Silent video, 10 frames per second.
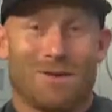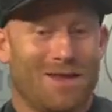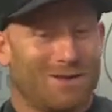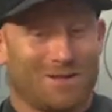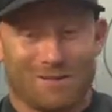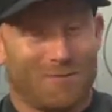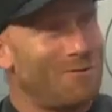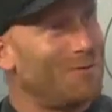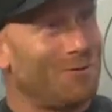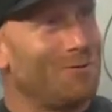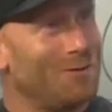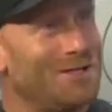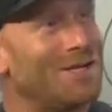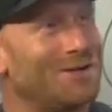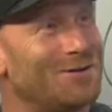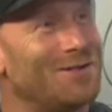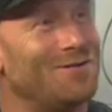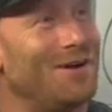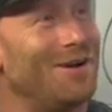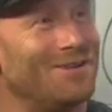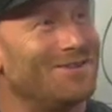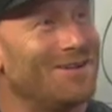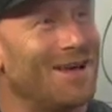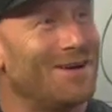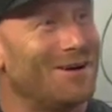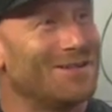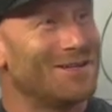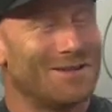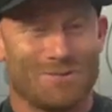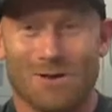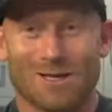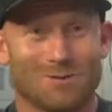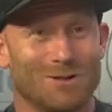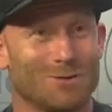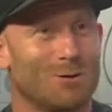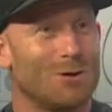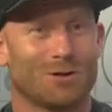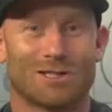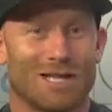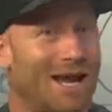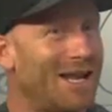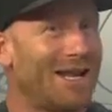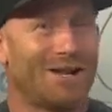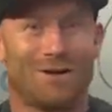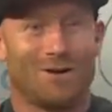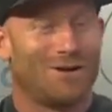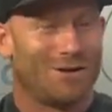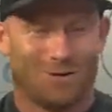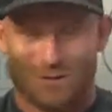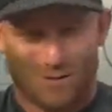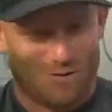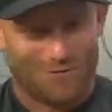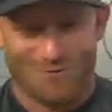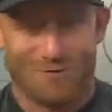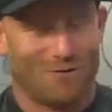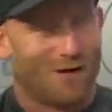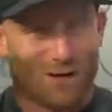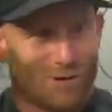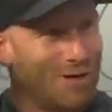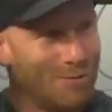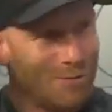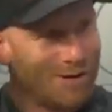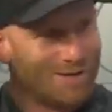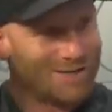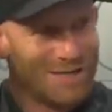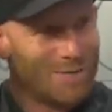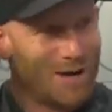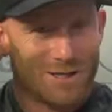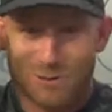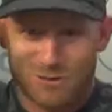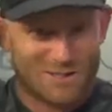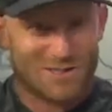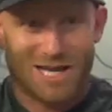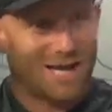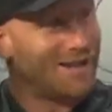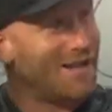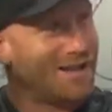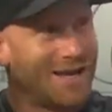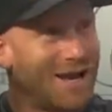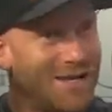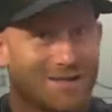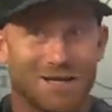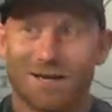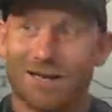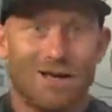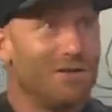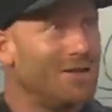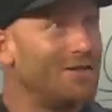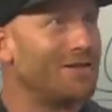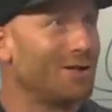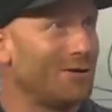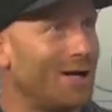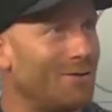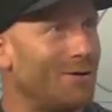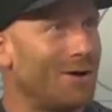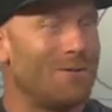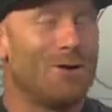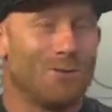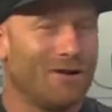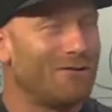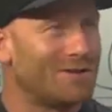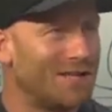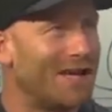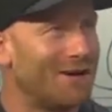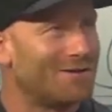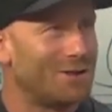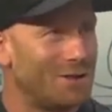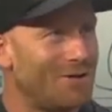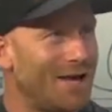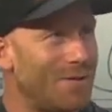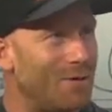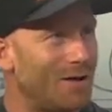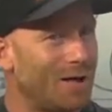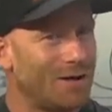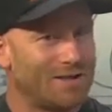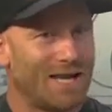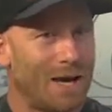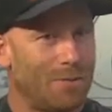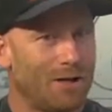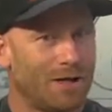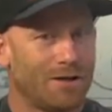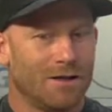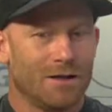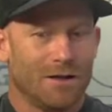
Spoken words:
And some of them are ridiculously fun. Like honestly, the best ones are where you're sliding and you've gotten on your elbow pads and knee pads, and you're just sliding like that. It's like, this is incredible. I mean, you never set out to do that, but like it's happening.